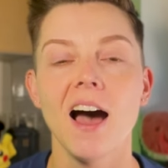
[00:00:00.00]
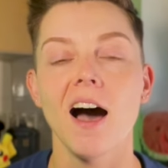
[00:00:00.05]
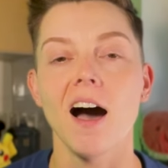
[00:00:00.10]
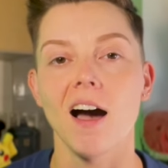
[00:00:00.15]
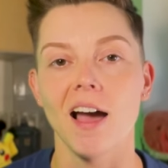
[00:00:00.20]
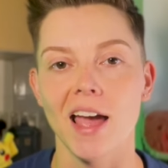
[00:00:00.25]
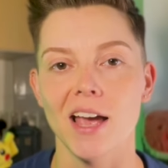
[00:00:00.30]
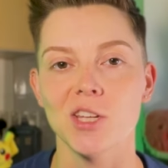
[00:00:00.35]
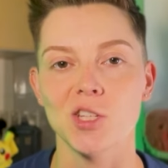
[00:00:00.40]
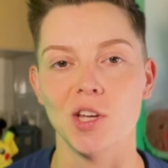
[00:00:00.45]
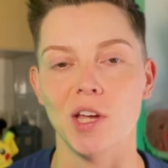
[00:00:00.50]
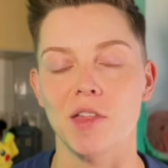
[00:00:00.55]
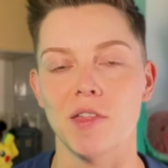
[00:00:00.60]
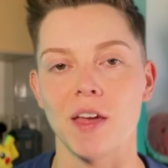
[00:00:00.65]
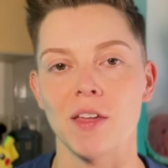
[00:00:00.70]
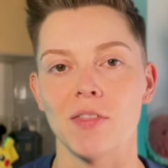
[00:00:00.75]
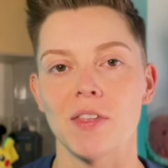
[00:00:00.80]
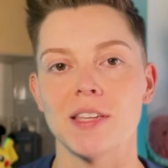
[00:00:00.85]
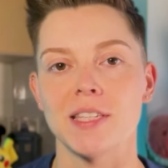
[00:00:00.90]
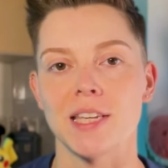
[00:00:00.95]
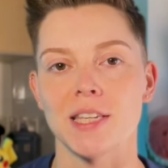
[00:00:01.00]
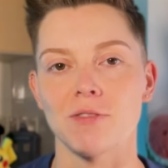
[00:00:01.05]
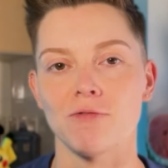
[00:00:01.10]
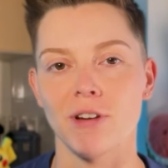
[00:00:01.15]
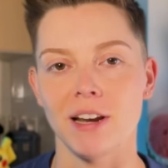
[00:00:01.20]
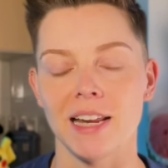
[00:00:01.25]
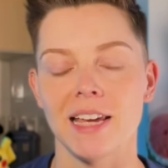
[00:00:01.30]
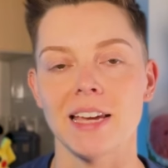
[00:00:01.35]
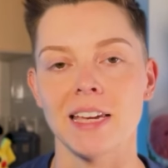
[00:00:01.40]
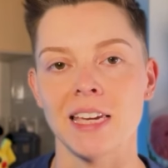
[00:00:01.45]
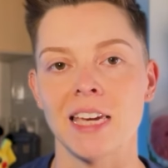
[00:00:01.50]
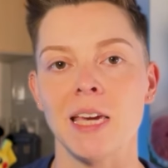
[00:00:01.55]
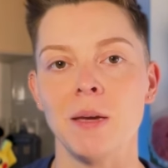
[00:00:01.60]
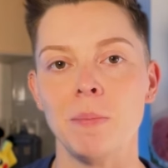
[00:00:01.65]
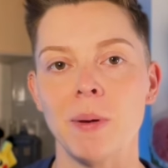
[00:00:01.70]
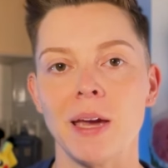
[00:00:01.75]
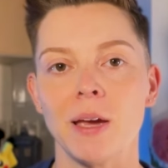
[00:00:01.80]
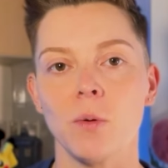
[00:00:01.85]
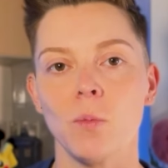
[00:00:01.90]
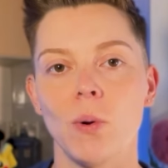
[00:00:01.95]
I actually think this is really in
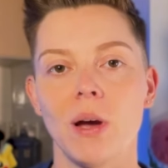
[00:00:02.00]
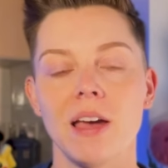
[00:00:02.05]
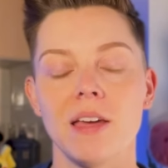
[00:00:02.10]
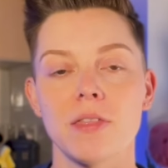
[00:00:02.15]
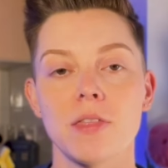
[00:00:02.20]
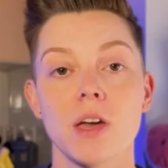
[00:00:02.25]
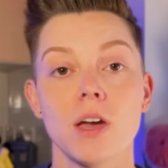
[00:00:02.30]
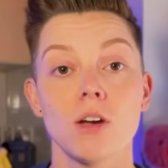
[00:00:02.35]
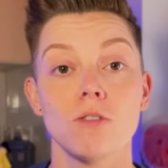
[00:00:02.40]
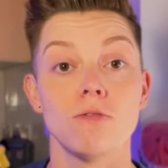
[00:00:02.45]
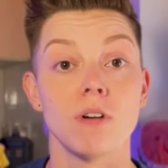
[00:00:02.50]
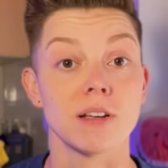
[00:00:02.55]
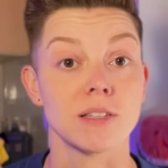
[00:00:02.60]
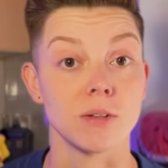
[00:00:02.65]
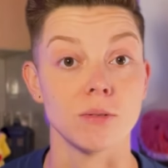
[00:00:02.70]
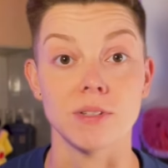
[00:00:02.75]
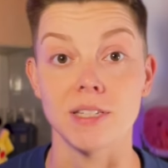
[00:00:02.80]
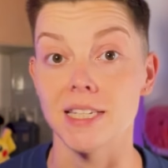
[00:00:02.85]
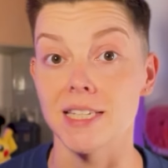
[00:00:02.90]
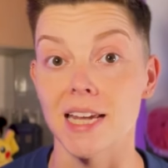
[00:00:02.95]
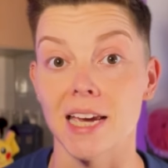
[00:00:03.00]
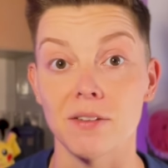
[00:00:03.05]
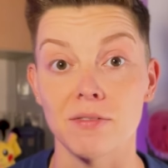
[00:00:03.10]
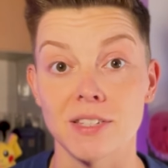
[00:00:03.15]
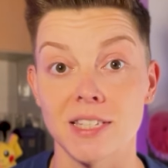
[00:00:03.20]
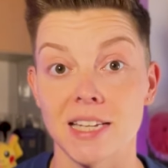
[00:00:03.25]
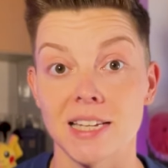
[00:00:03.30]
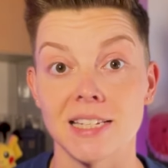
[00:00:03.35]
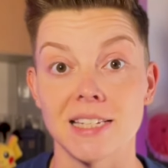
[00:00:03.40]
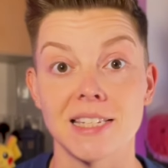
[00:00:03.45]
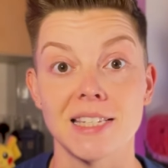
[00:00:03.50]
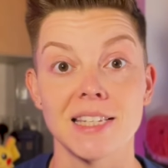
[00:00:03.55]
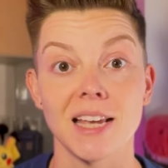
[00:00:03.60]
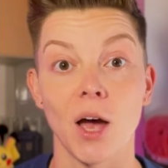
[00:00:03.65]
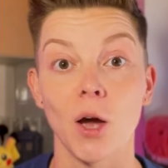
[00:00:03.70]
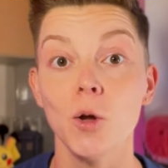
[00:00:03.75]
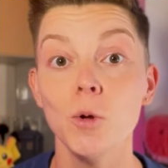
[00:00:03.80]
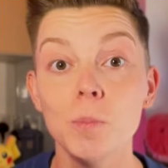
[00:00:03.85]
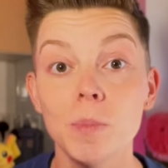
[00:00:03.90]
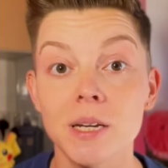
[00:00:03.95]
keeping with Russell T Davies's
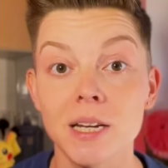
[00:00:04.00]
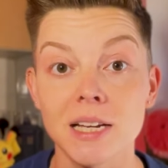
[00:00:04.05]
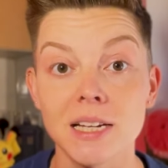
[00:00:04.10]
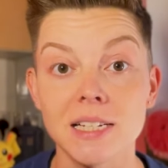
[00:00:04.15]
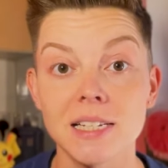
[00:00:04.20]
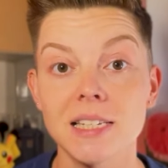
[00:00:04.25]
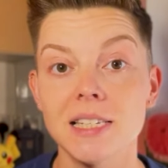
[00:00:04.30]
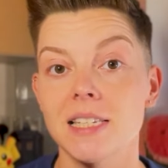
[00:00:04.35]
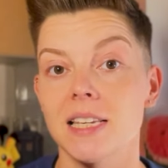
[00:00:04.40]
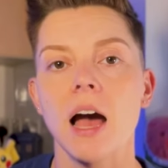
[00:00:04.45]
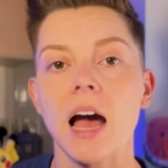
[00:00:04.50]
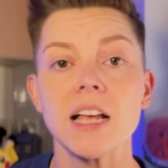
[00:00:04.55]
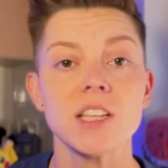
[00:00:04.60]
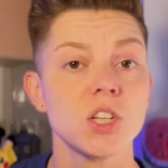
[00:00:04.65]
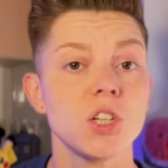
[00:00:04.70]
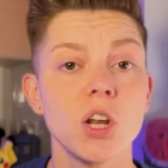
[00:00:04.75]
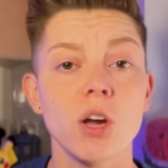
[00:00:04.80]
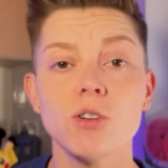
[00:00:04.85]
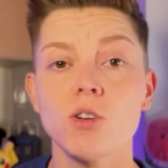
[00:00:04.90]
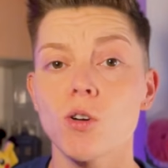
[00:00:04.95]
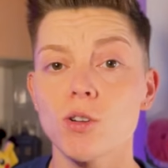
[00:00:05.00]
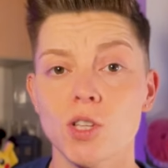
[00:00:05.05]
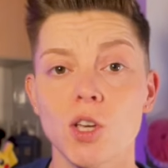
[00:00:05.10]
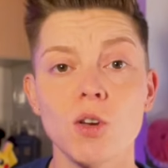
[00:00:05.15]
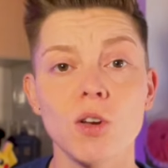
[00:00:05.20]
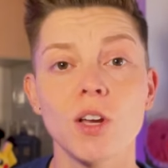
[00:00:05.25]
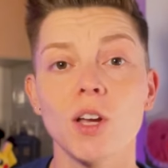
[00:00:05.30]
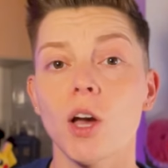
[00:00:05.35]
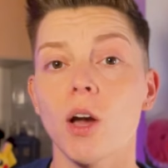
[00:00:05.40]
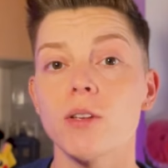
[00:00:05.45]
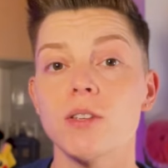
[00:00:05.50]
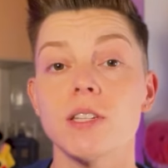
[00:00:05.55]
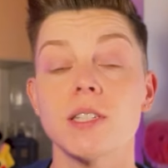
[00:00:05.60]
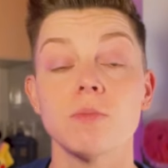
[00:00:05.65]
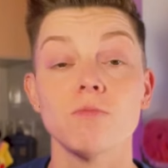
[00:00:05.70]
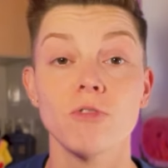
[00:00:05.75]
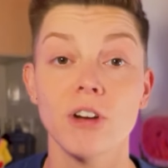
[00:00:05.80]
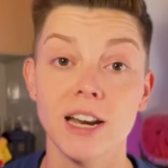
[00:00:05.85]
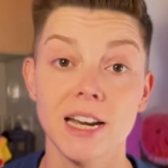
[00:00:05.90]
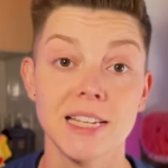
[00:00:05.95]
openers. As you know, Doctor Who can go to
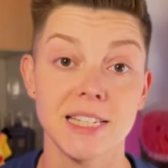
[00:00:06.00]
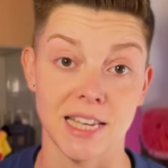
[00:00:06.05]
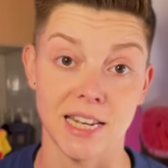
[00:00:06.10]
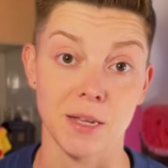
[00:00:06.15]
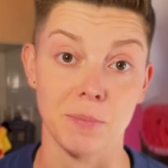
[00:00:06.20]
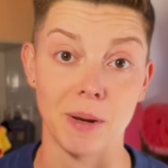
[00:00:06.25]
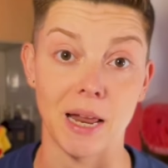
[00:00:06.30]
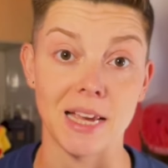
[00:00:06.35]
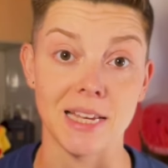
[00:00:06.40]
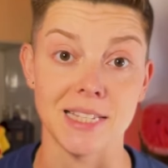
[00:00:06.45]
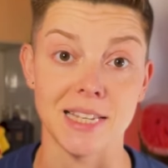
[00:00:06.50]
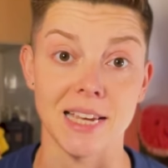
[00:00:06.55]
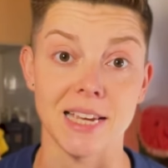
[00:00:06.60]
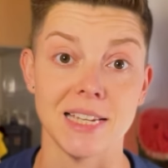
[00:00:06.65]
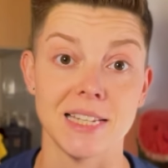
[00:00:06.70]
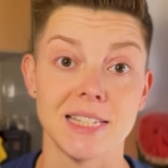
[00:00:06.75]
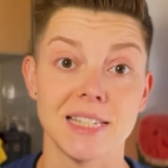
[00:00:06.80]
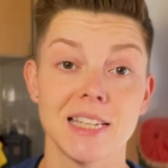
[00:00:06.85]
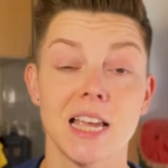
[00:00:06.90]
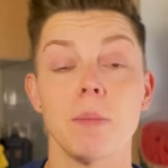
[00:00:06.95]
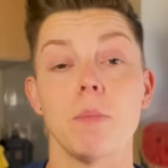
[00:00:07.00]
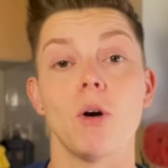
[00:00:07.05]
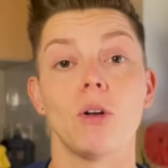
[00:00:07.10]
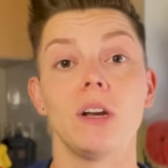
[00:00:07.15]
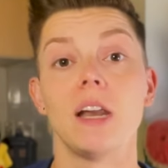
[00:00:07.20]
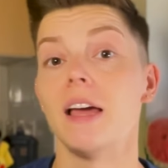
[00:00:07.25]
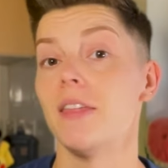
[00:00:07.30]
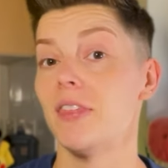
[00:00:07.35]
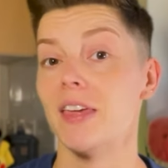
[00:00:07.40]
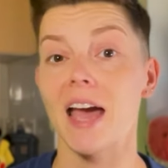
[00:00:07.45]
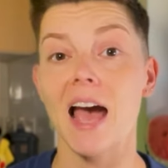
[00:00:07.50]
some really silly places, come on, like the